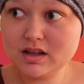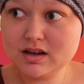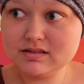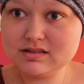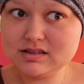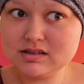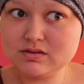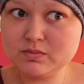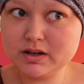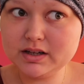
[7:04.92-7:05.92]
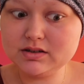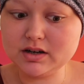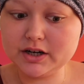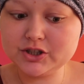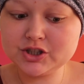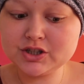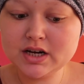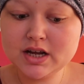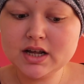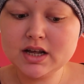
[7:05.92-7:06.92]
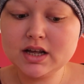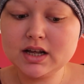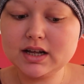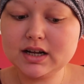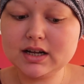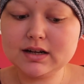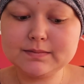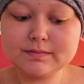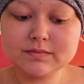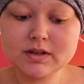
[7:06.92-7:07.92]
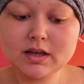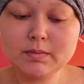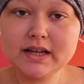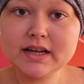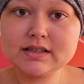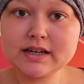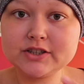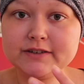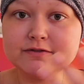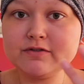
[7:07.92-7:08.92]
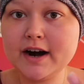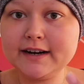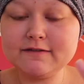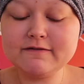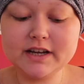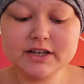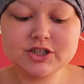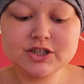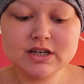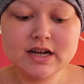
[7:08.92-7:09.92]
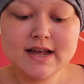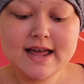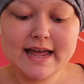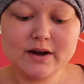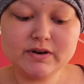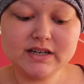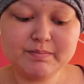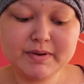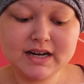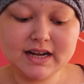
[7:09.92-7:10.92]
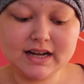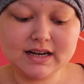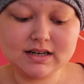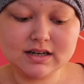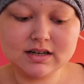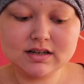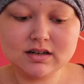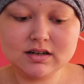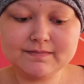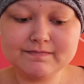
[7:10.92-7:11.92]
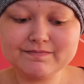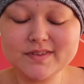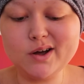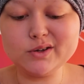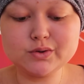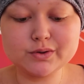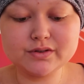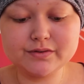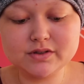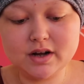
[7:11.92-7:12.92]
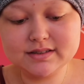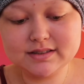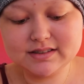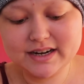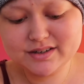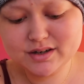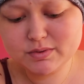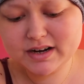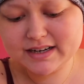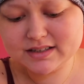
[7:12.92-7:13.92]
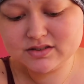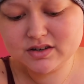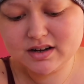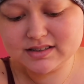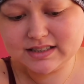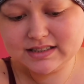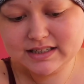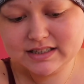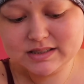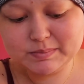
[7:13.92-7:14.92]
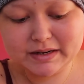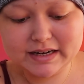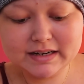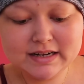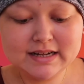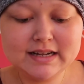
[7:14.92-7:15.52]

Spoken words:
thinks this is really Dutch. Kibbeling is actually fried fish, and we dip it in all sorts of sauces. I don't know what kind of sauce this is, but